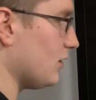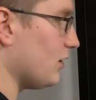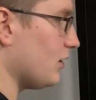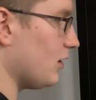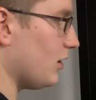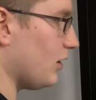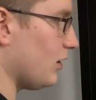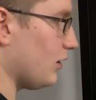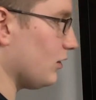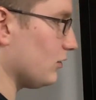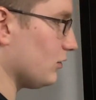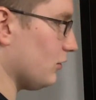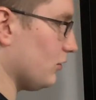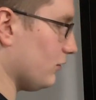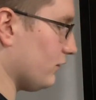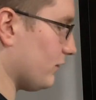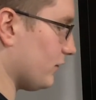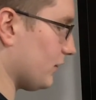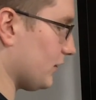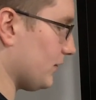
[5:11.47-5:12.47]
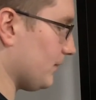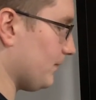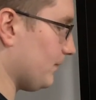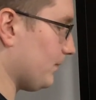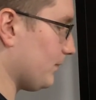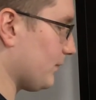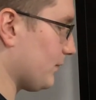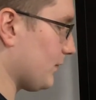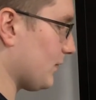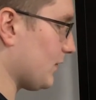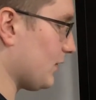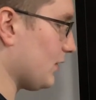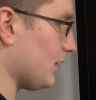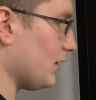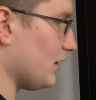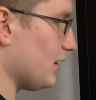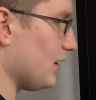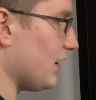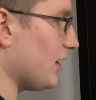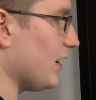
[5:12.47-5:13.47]
all over
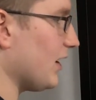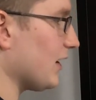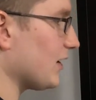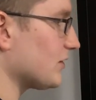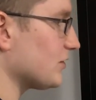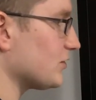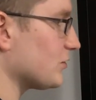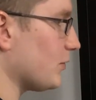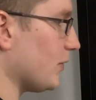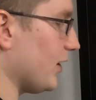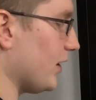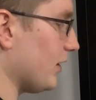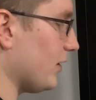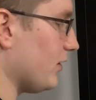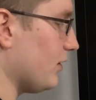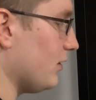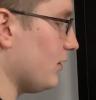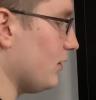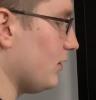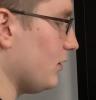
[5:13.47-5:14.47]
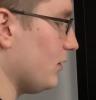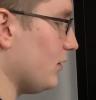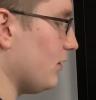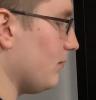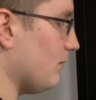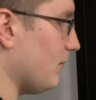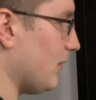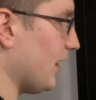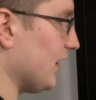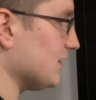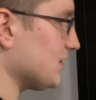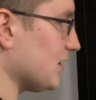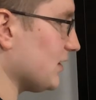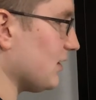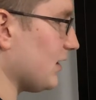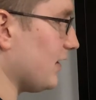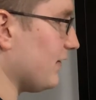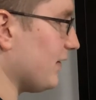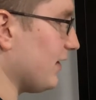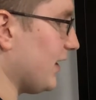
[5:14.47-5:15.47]
x squared minus
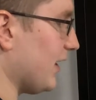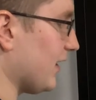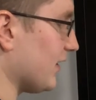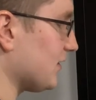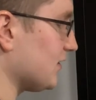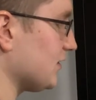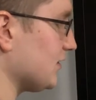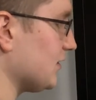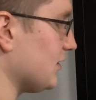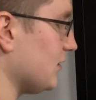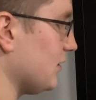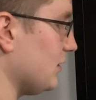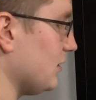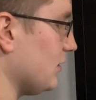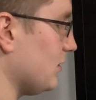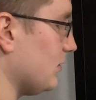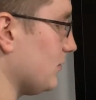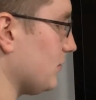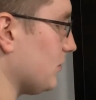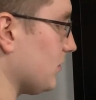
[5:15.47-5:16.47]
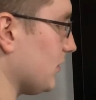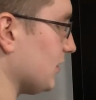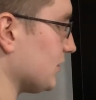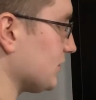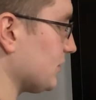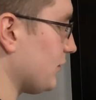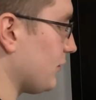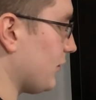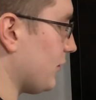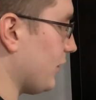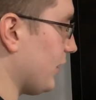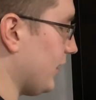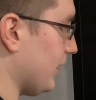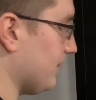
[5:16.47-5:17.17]
11x plus 30.